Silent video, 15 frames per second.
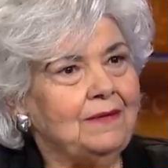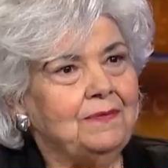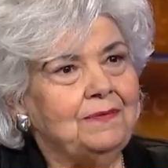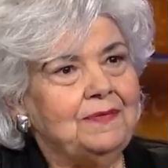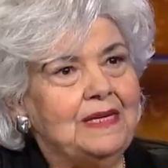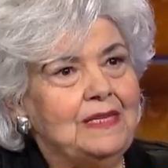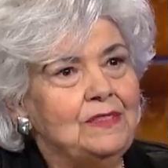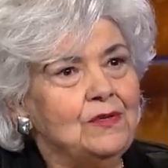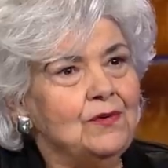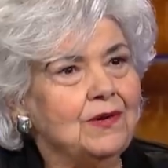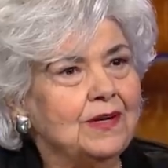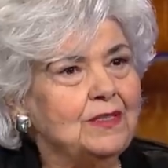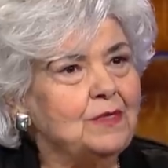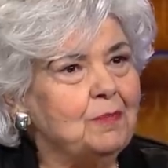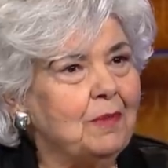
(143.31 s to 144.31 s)
Yeah, these
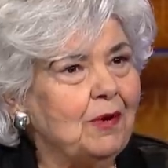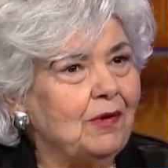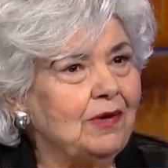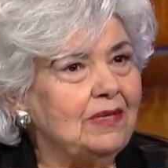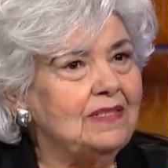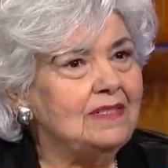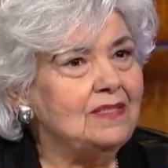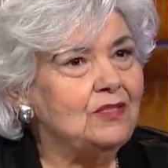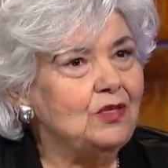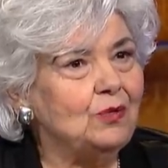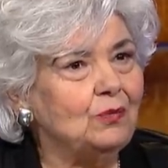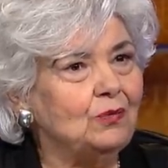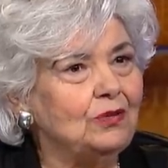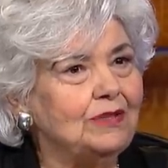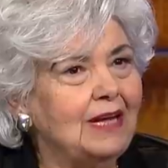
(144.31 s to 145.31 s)
are experiences
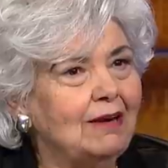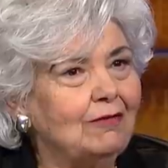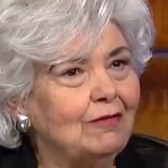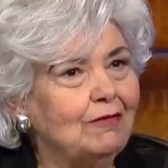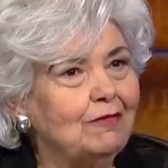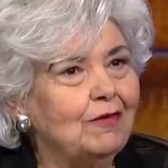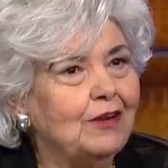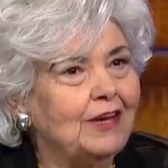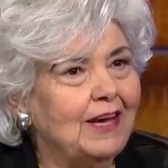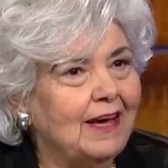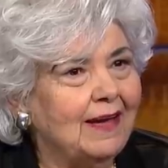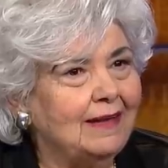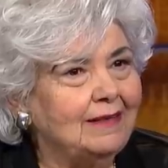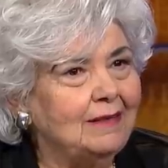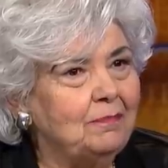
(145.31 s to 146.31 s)
you will never
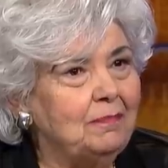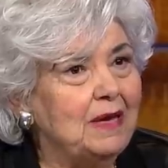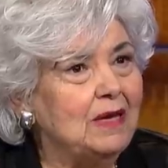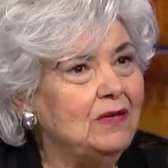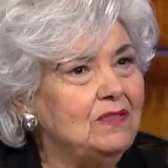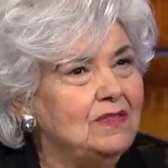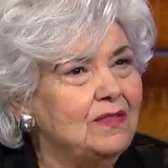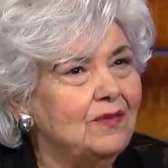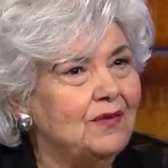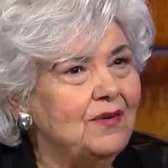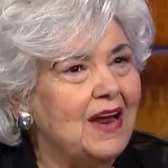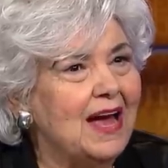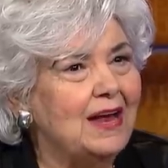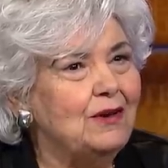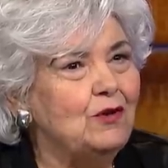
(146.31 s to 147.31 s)
forget because they're
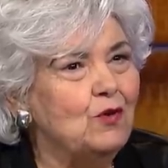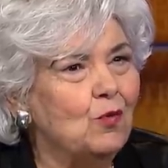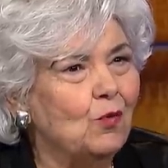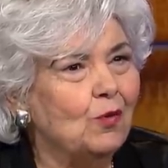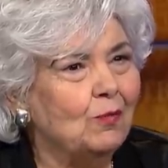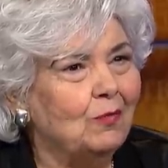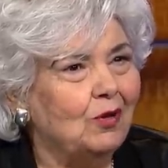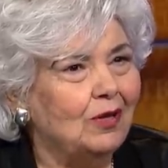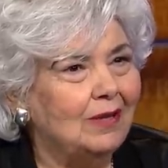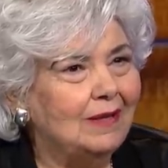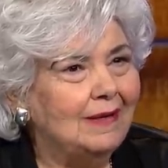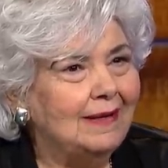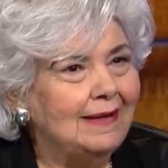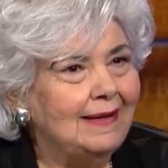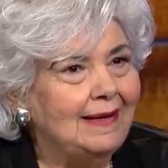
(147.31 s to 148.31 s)
not
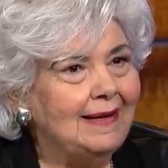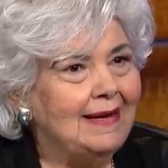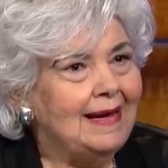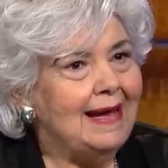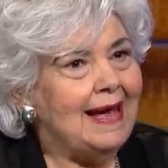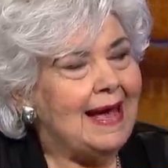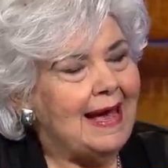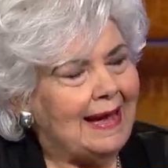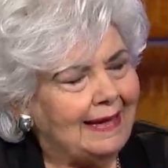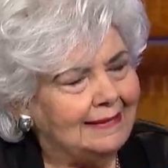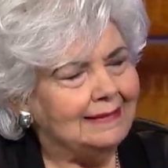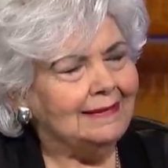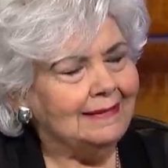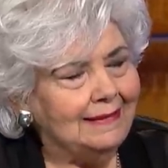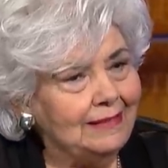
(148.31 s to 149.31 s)
normal.
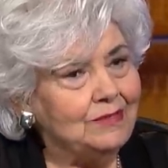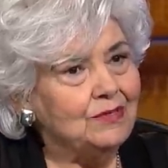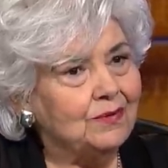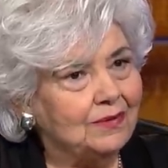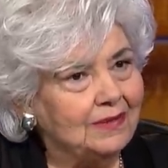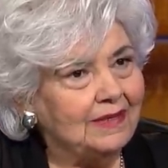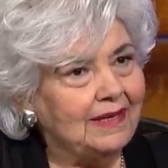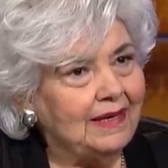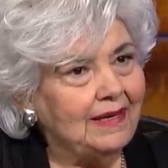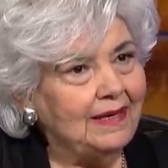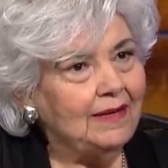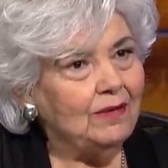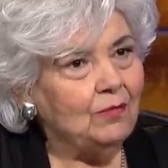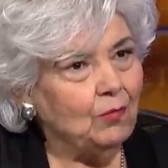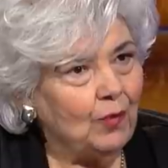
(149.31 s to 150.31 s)
And literally,
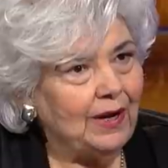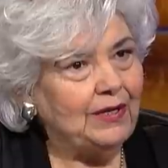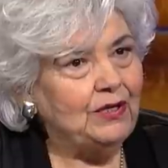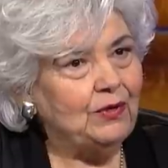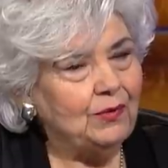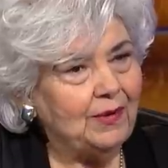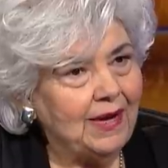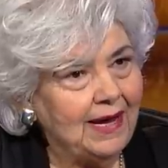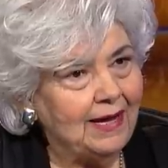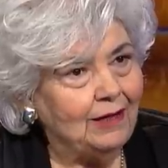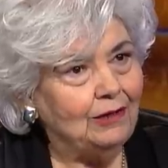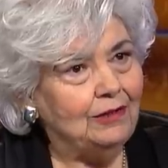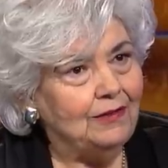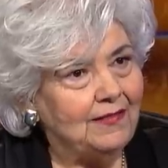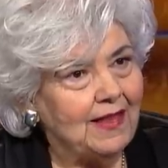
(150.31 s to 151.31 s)
when you
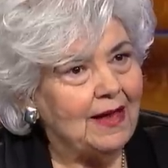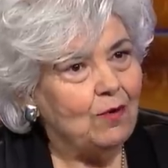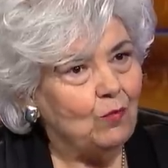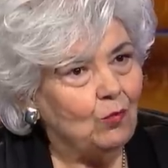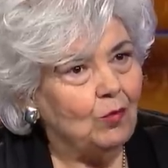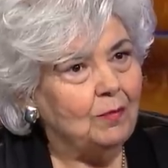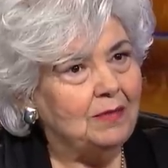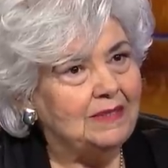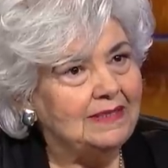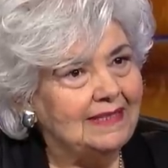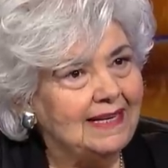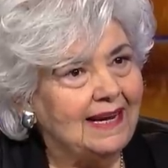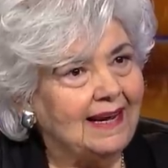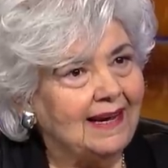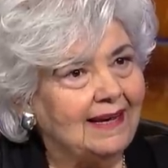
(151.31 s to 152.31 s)
held that
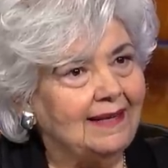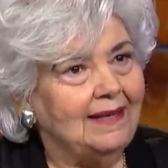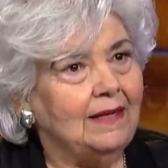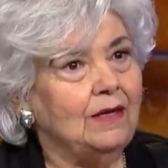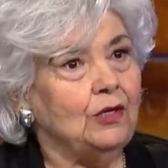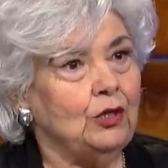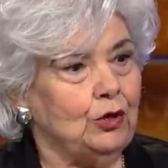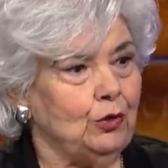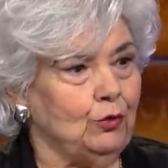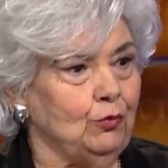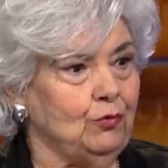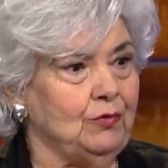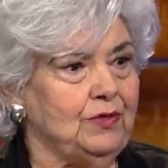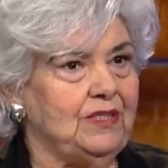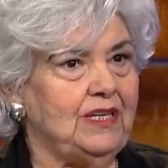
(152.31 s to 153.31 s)
woman's hand,
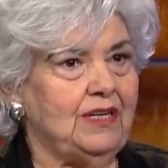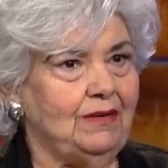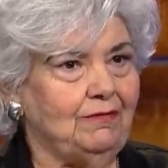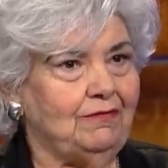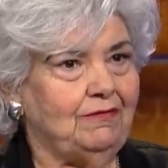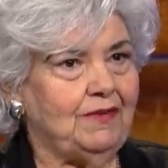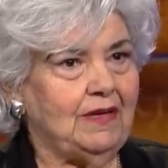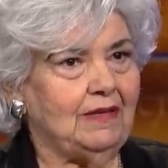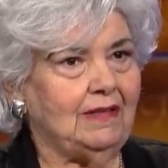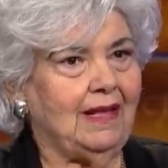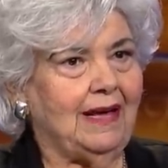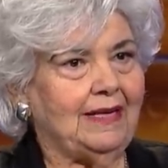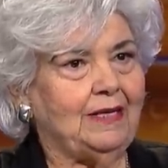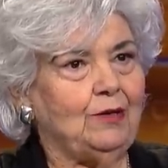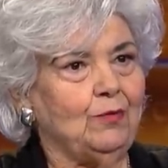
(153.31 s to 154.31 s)
you did feel
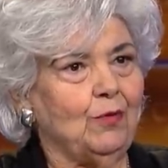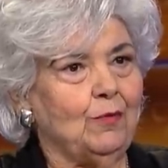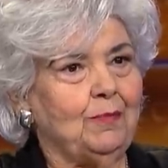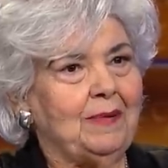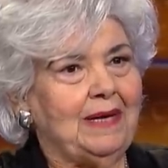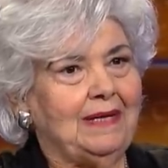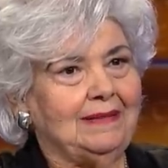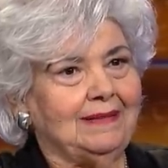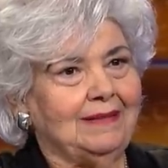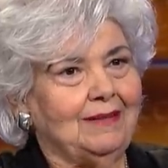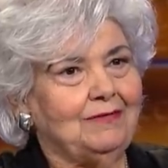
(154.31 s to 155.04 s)
like you were being